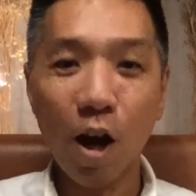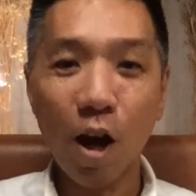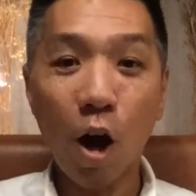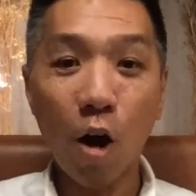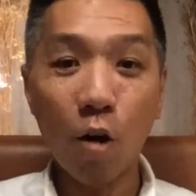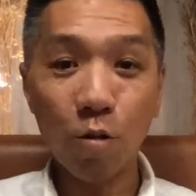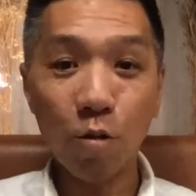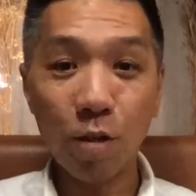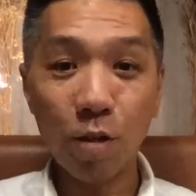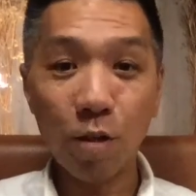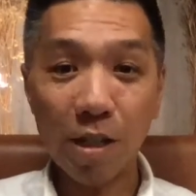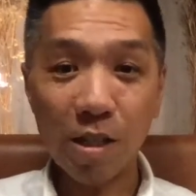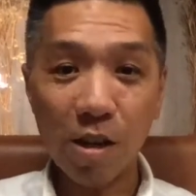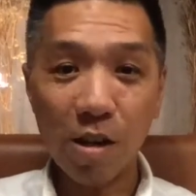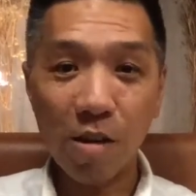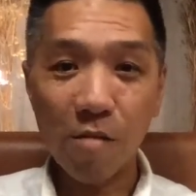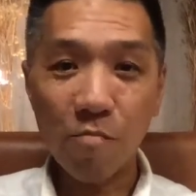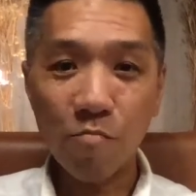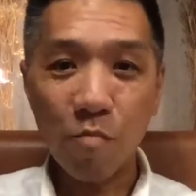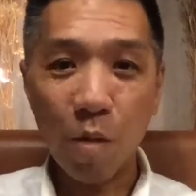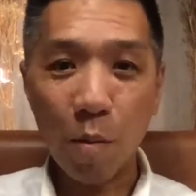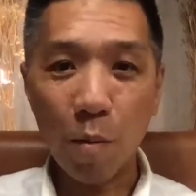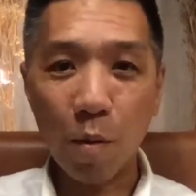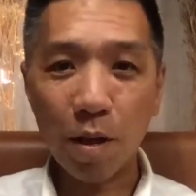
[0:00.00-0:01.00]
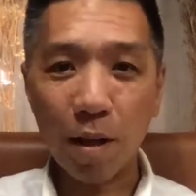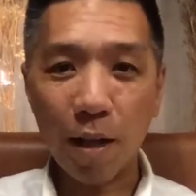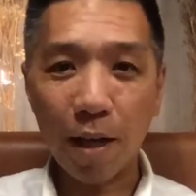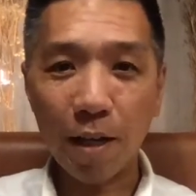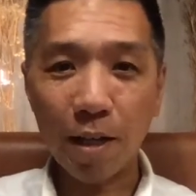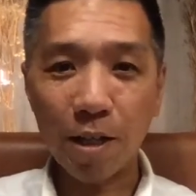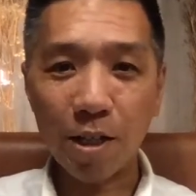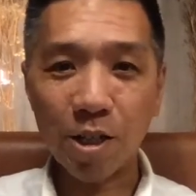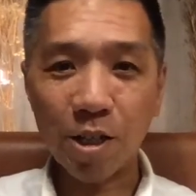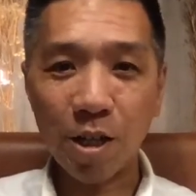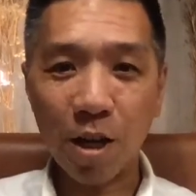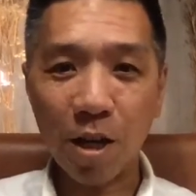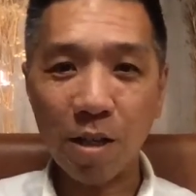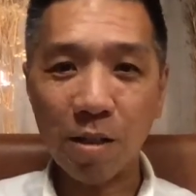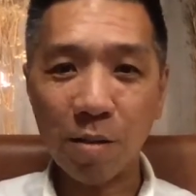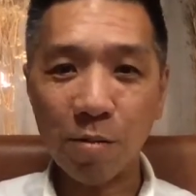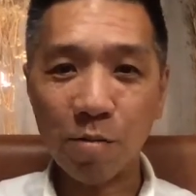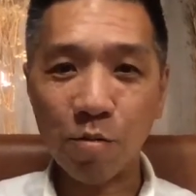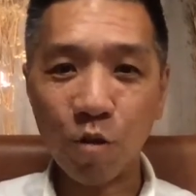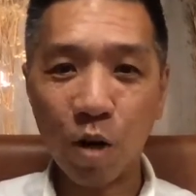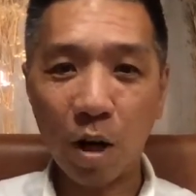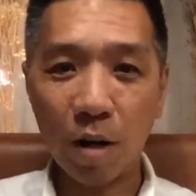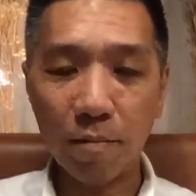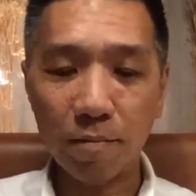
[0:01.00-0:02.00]
Oh yes, remember like, share, and
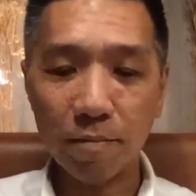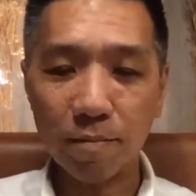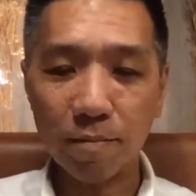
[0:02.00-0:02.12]
subscribe.